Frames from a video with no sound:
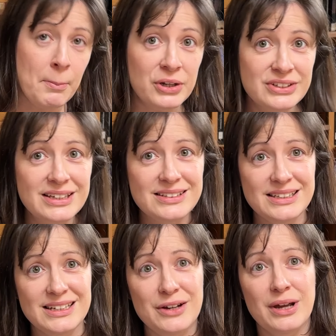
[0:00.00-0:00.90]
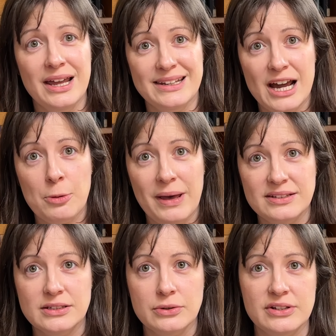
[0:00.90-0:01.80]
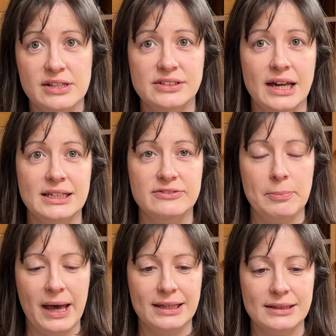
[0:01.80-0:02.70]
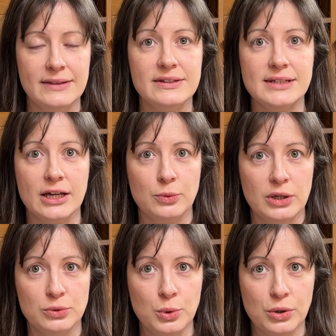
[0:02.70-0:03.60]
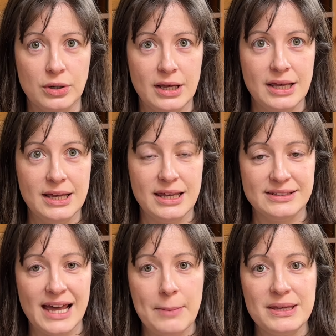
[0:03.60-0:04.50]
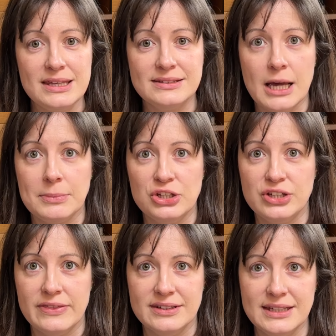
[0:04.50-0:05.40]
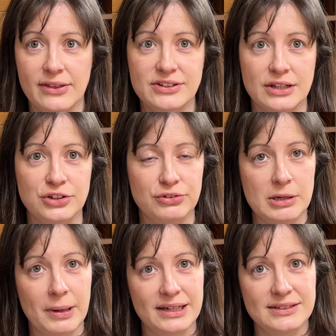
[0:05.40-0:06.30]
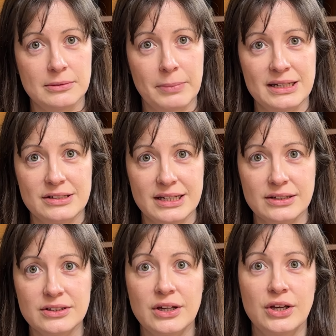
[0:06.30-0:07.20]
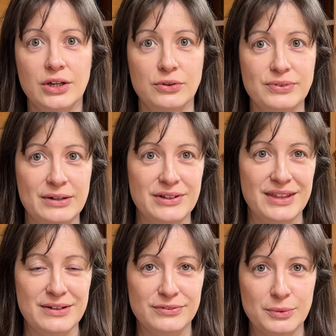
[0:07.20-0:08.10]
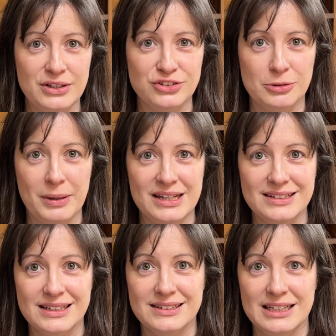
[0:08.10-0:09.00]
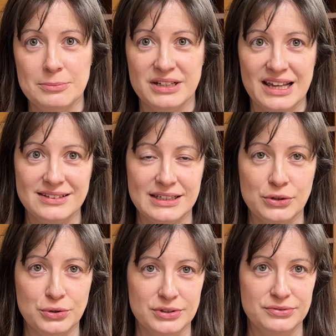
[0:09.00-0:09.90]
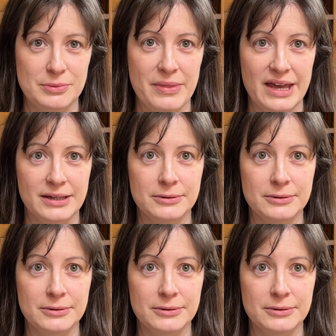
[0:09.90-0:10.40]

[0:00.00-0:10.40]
Monte Cassino, now best known as the site of a battle in the Second World War, is an abbey established in the 6th century by St Benedict, who founded the influential Benedictine monastic order from there.